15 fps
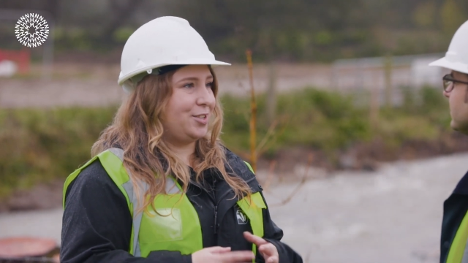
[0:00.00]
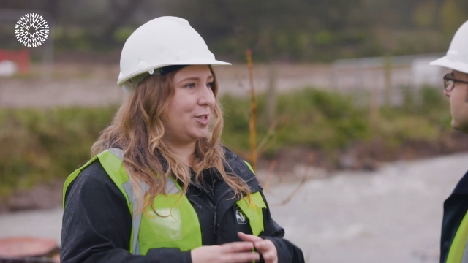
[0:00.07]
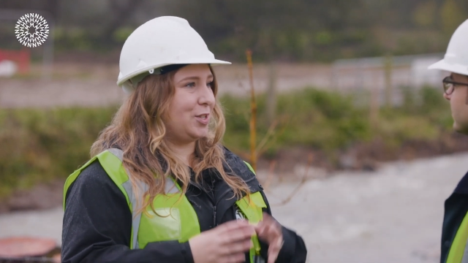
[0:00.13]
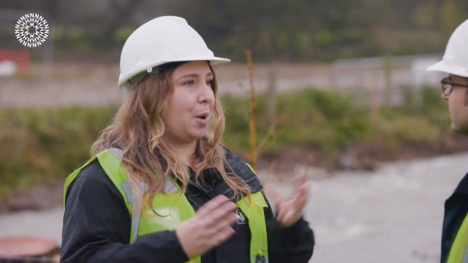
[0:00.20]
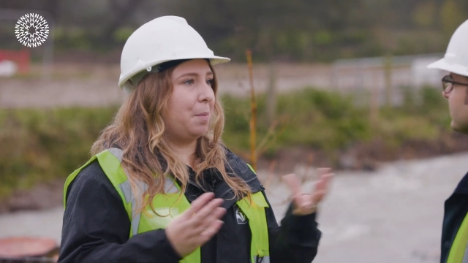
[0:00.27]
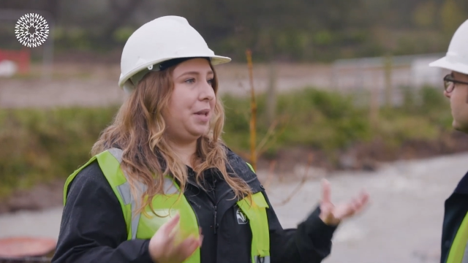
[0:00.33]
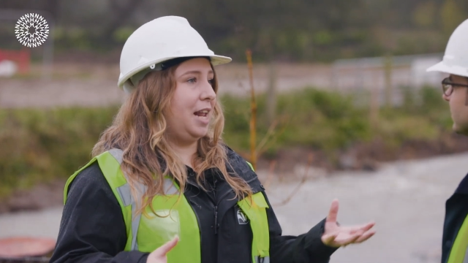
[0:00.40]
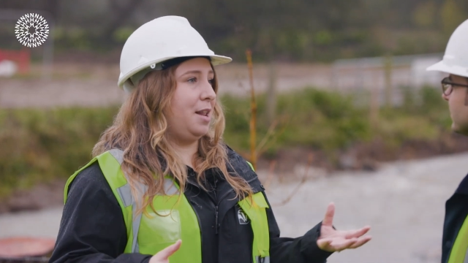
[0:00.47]

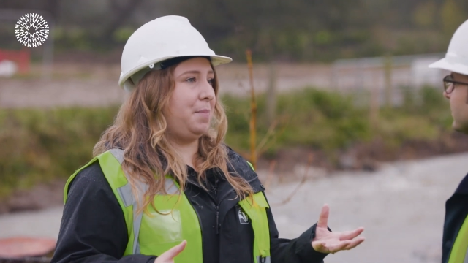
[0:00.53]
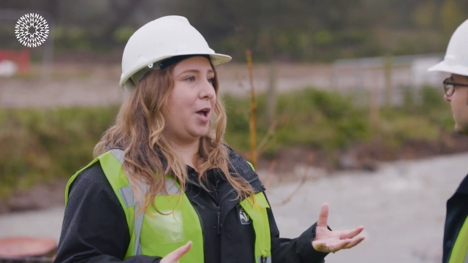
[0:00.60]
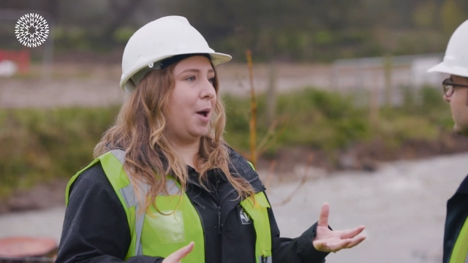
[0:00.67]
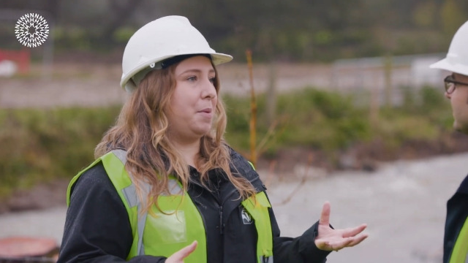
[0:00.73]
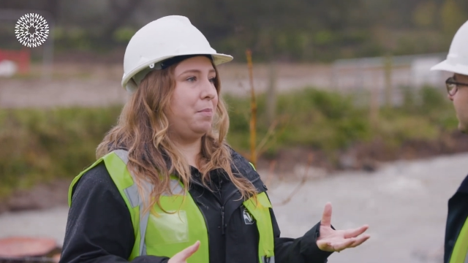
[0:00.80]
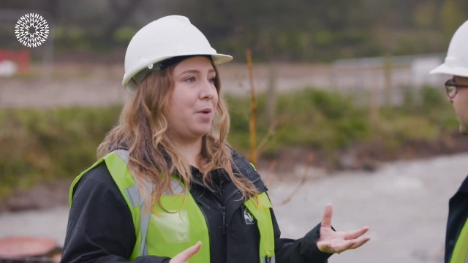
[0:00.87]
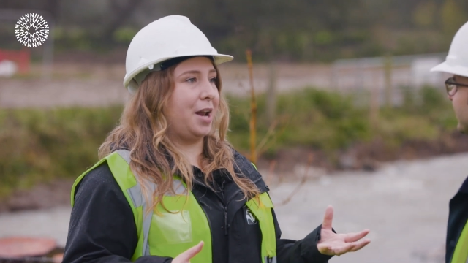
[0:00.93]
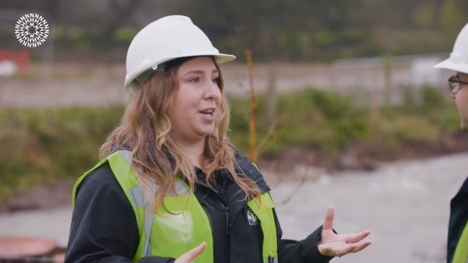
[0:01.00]
just completely
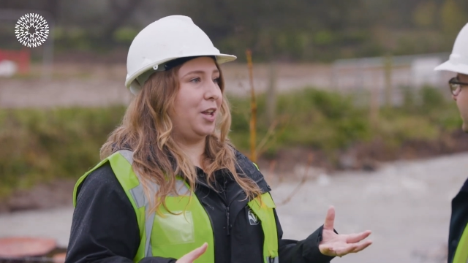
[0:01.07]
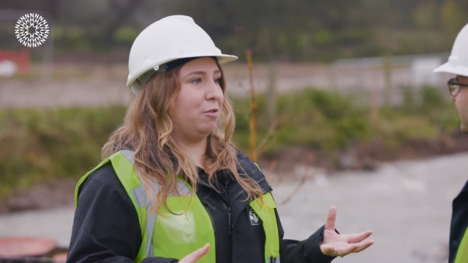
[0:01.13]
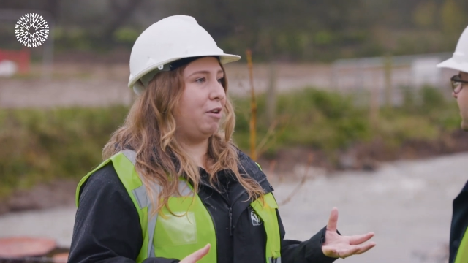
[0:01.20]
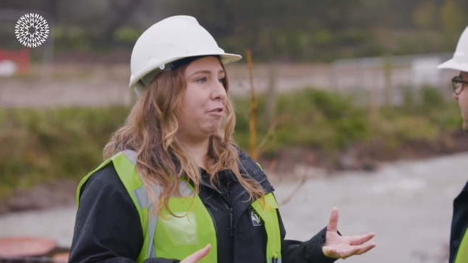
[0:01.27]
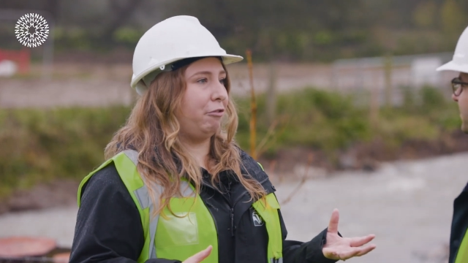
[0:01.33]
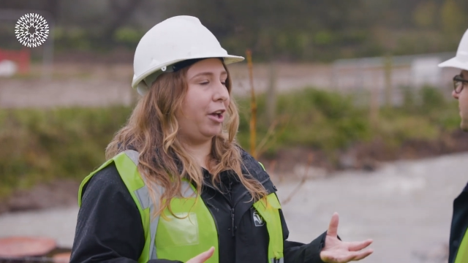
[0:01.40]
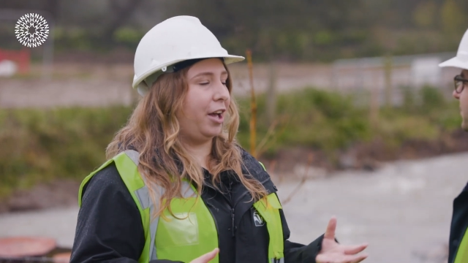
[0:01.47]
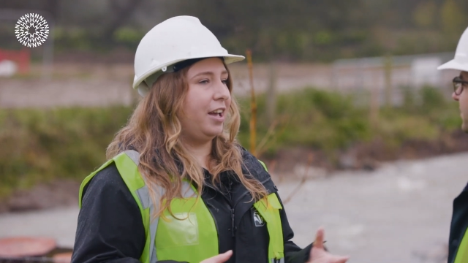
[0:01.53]
become a brand new
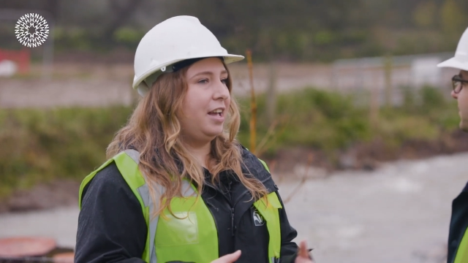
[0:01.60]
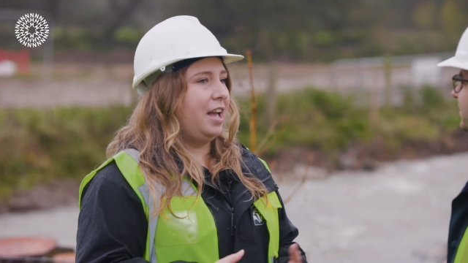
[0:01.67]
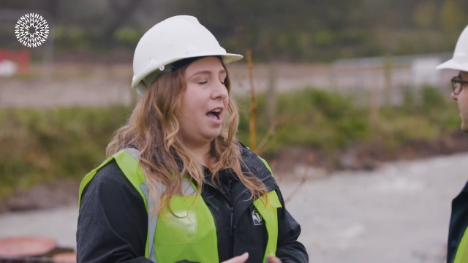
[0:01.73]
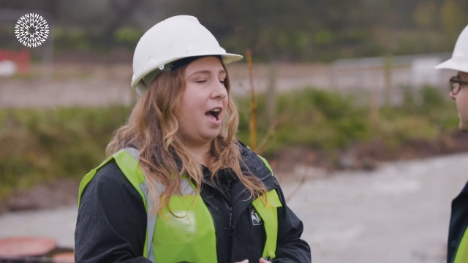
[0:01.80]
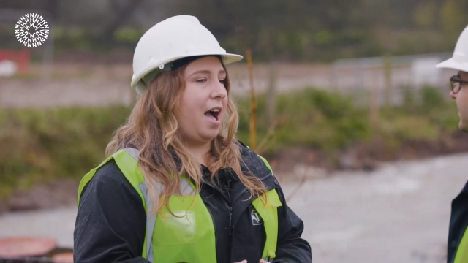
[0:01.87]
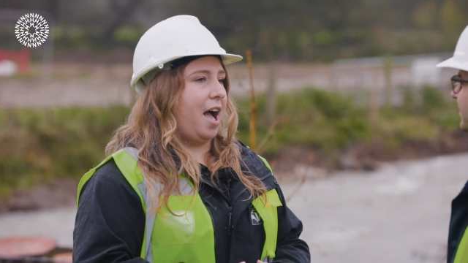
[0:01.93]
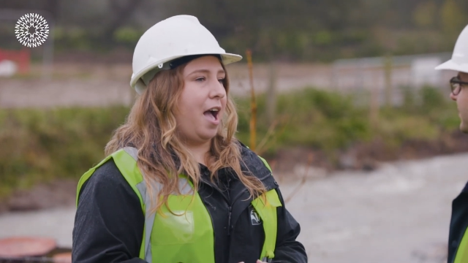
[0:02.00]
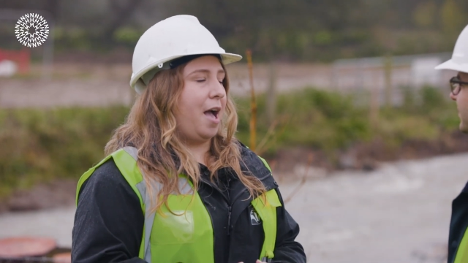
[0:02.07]
river,
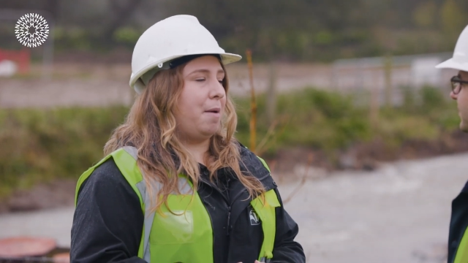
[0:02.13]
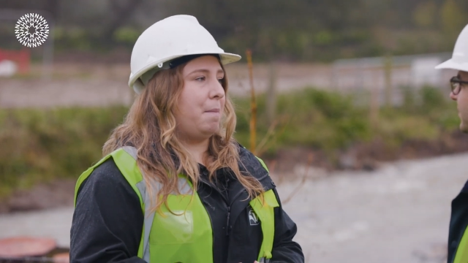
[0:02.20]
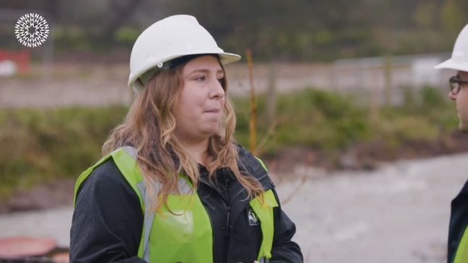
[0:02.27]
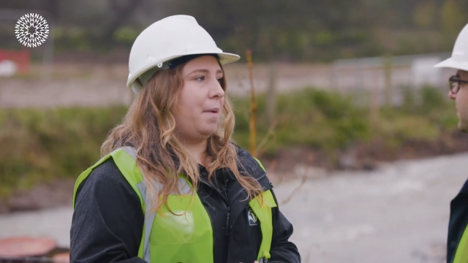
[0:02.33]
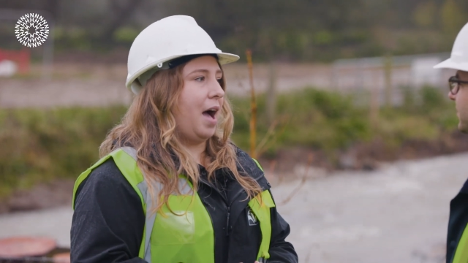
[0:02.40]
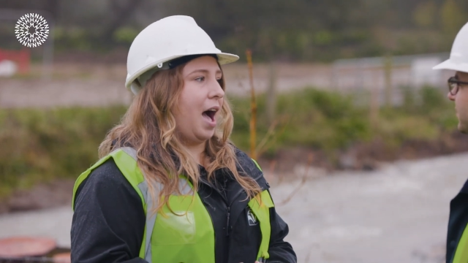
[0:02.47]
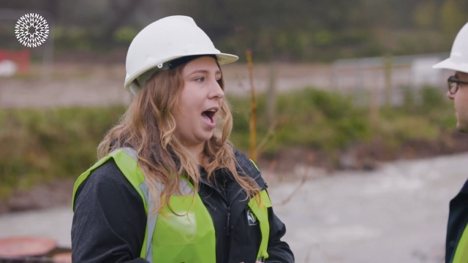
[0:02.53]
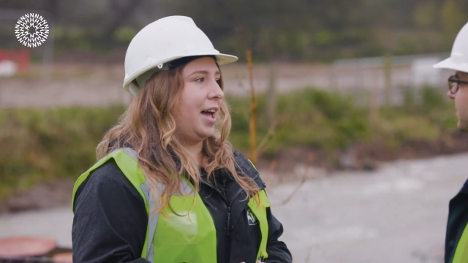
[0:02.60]

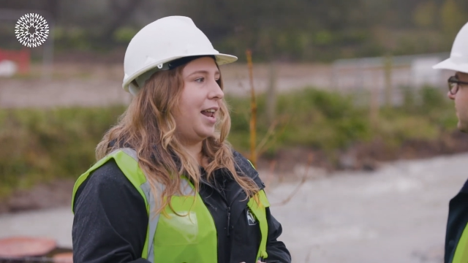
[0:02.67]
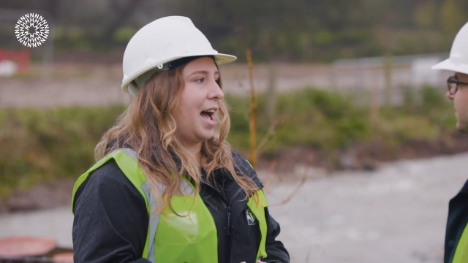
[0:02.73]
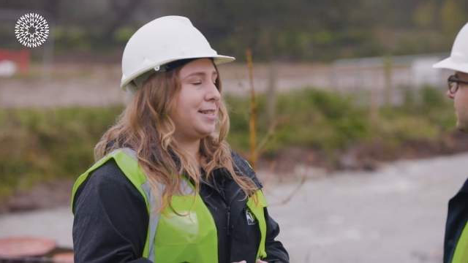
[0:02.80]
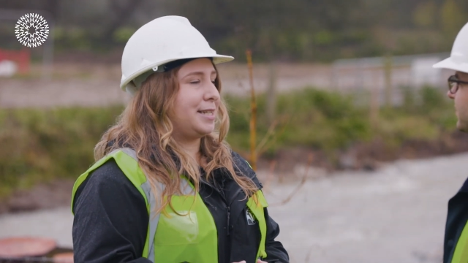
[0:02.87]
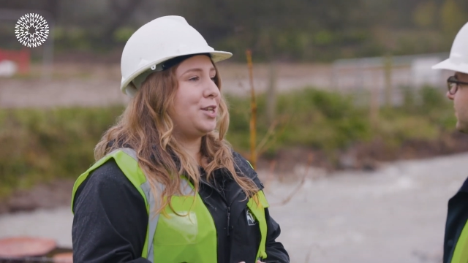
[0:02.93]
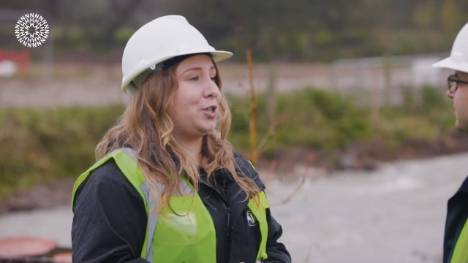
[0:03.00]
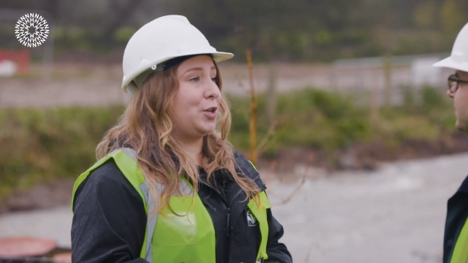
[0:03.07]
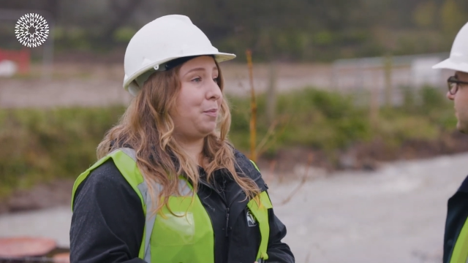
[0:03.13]

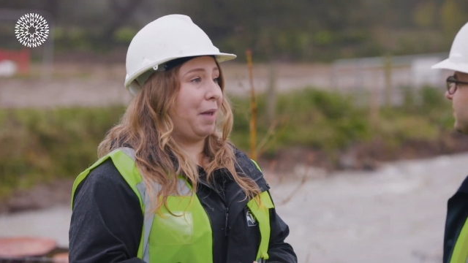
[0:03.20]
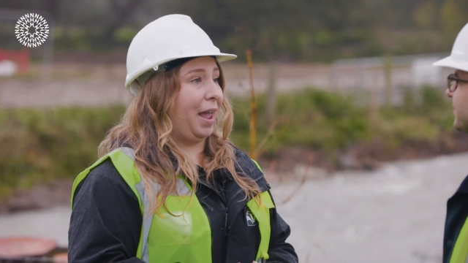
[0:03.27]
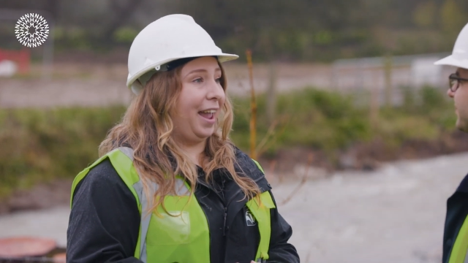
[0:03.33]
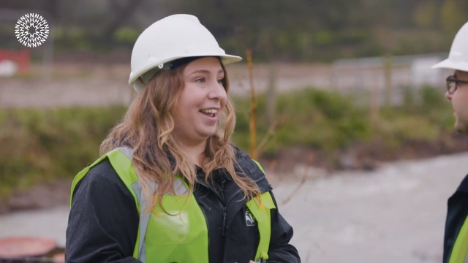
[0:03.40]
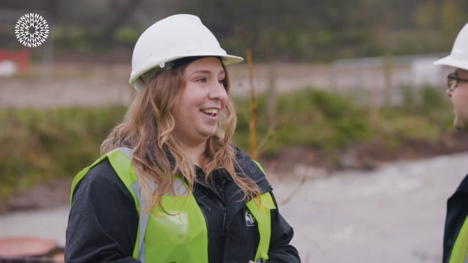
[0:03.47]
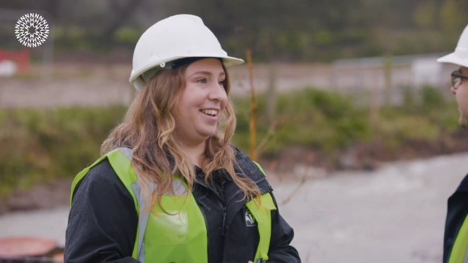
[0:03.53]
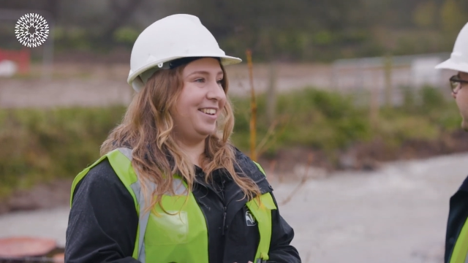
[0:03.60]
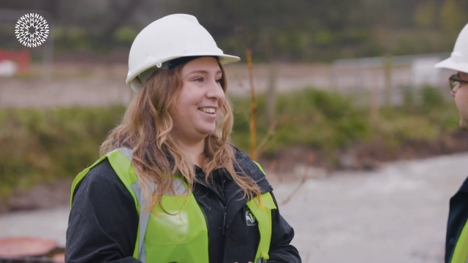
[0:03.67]
as it should
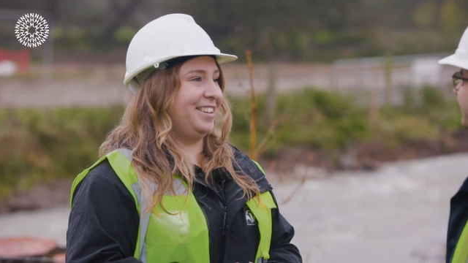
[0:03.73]
be.